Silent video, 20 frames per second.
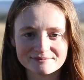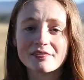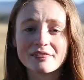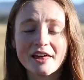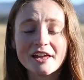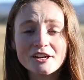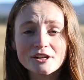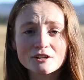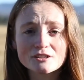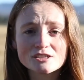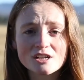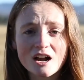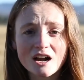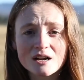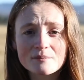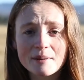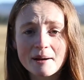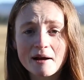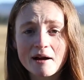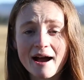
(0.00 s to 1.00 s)
Then you can talk
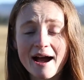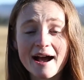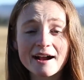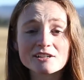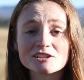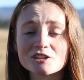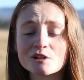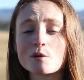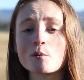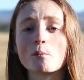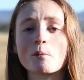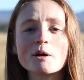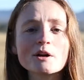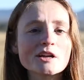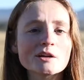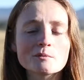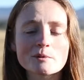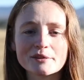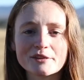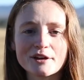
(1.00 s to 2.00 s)
about actually
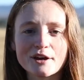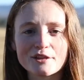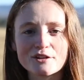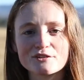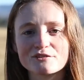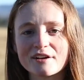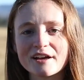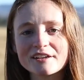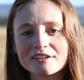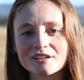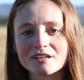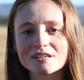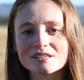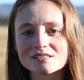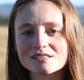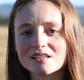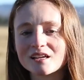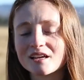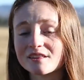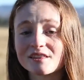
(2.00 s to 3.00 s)
working with the other vendors.